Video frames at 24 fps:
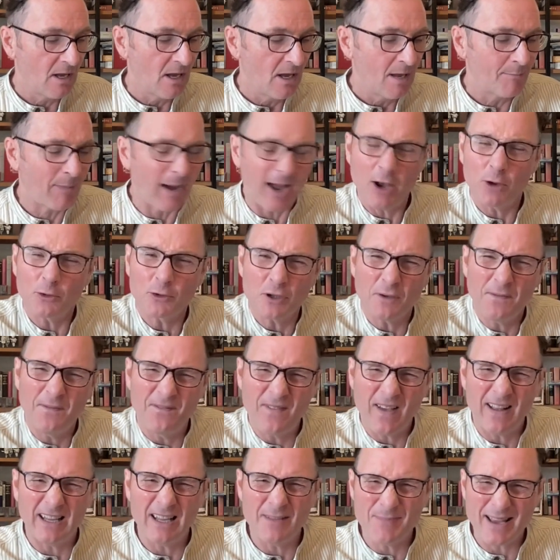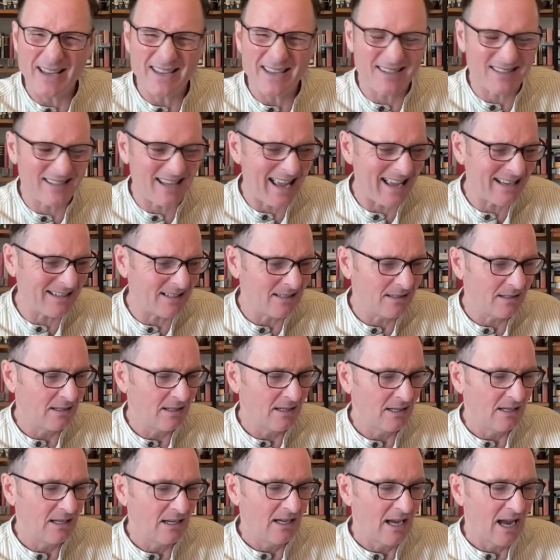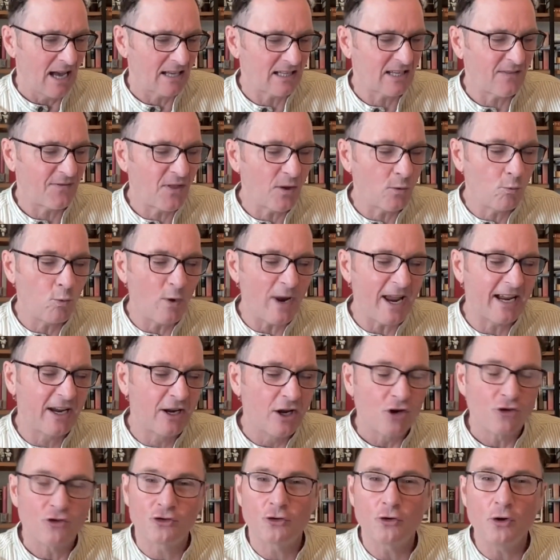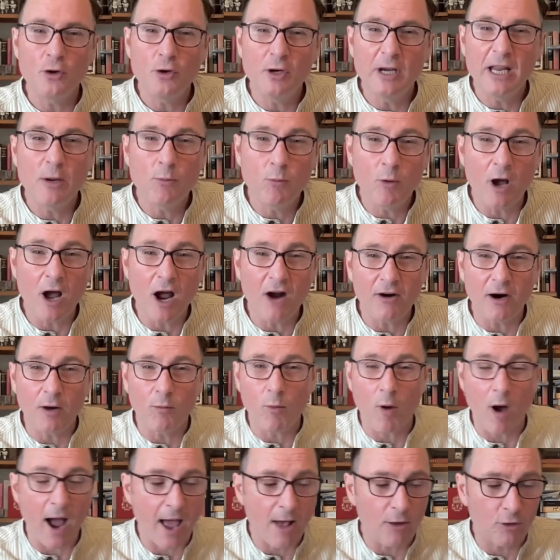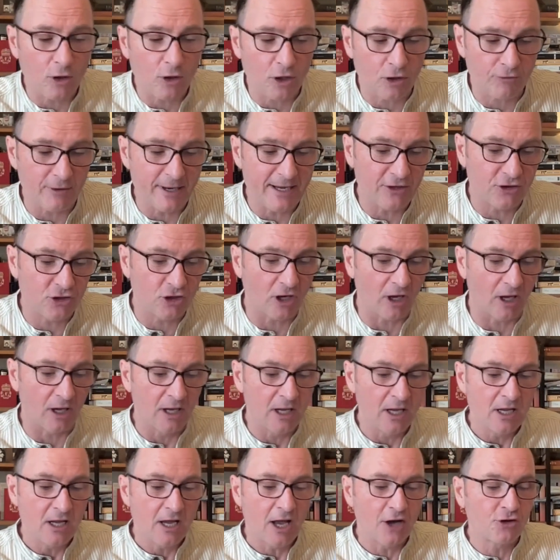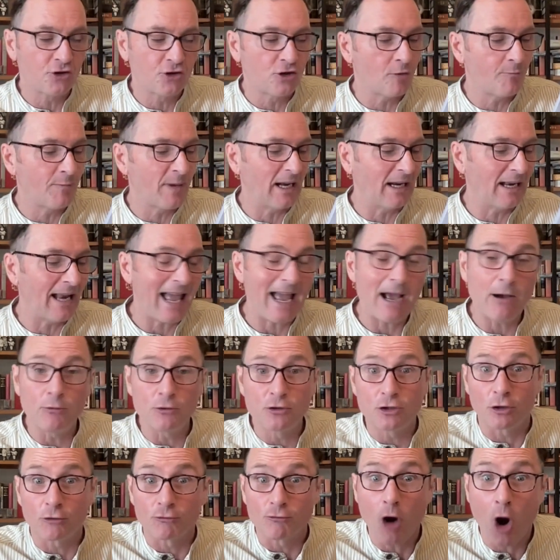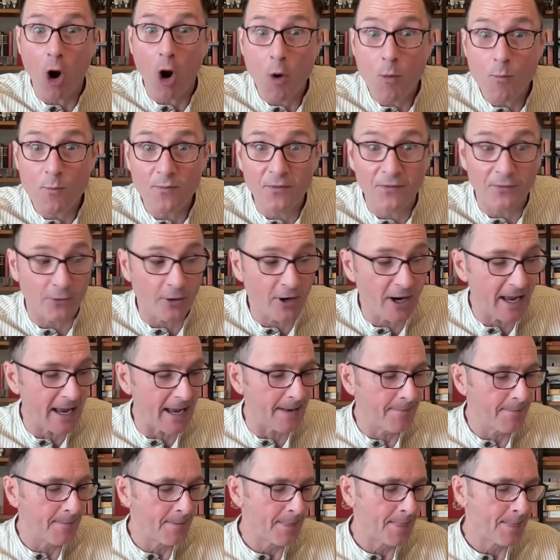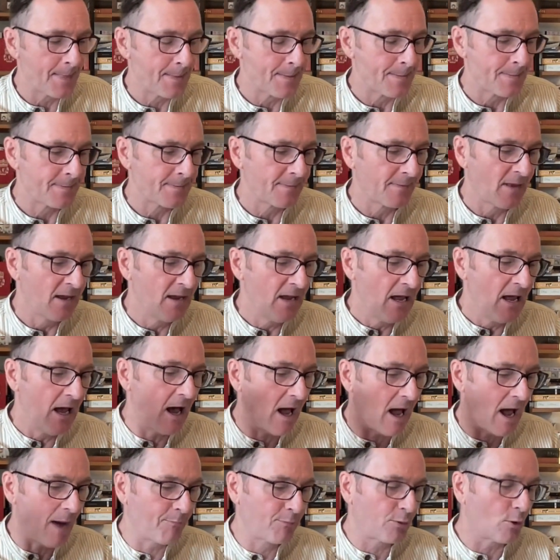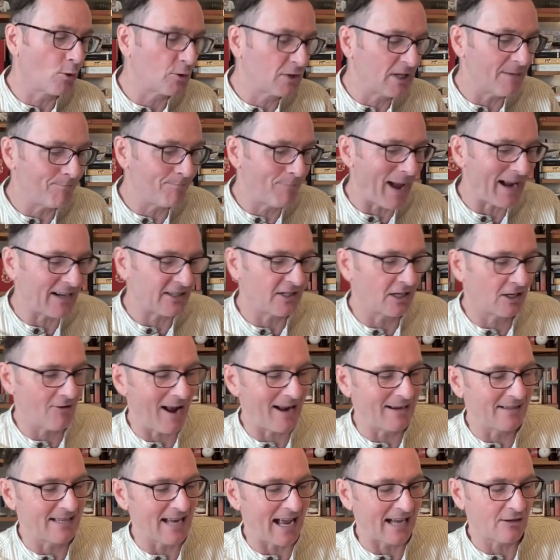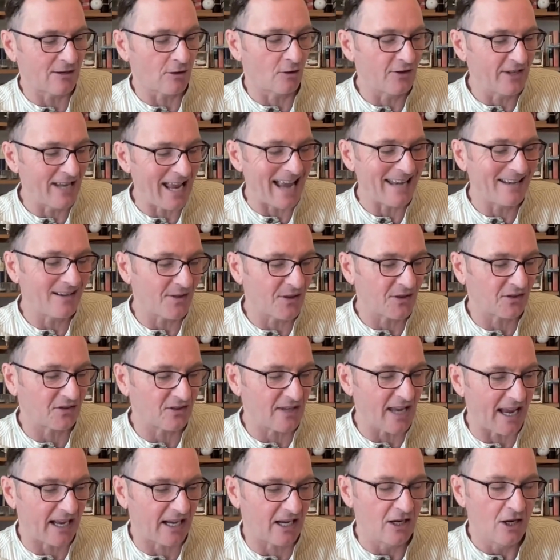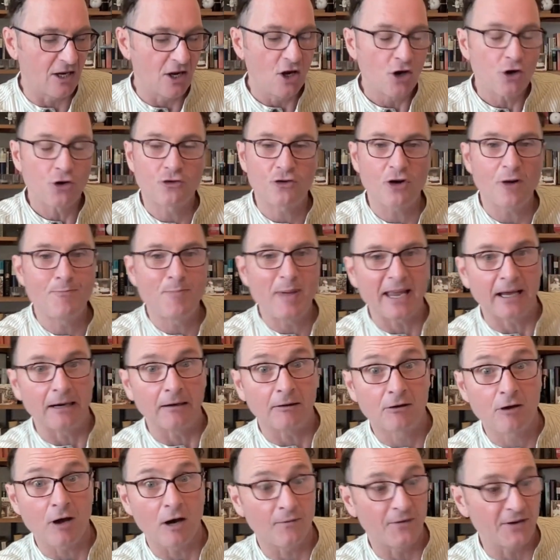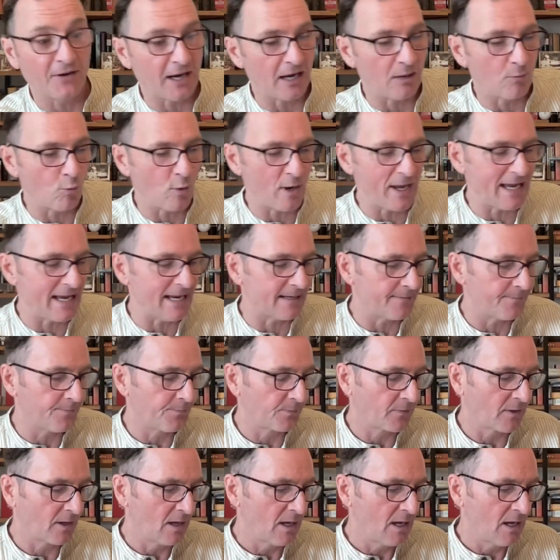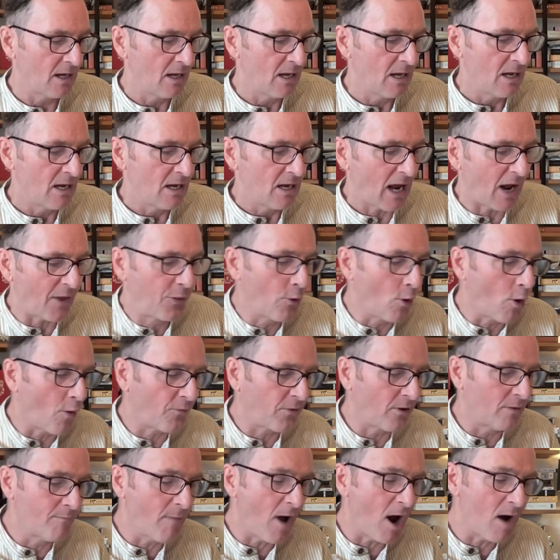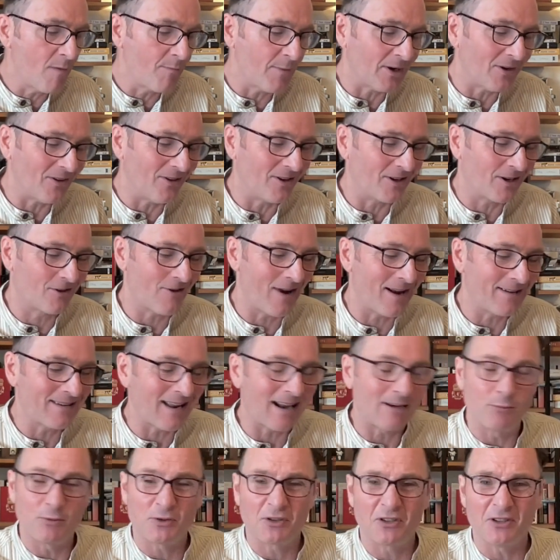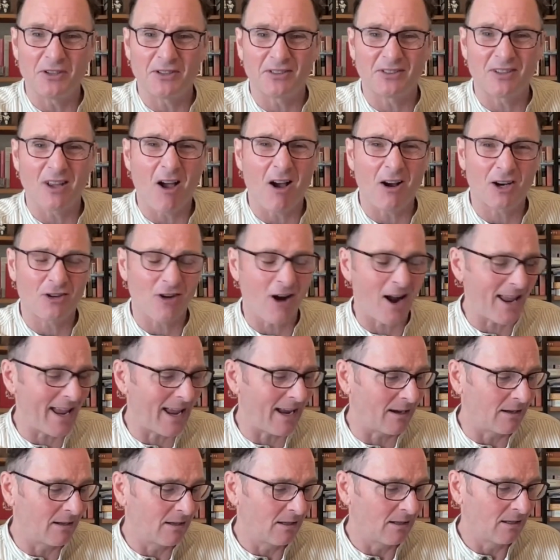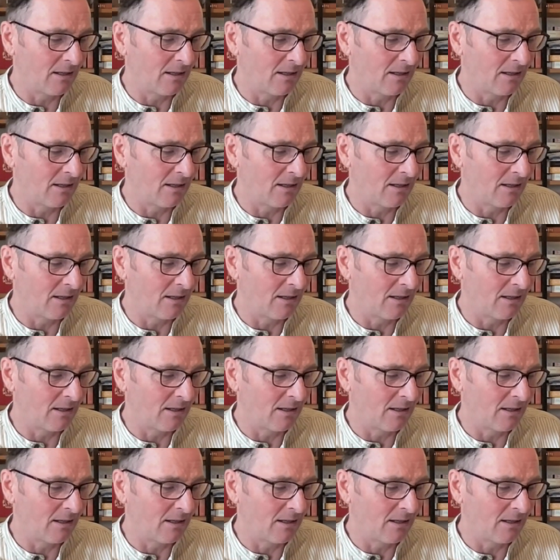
But I also felt a bit sad, as if the wig truly were a wild creature and should be allowed to roam free. I brought it back to Grandad on the end of the stick, dripping and covered in weed. I thought for a moment that Grandad was going to start crying.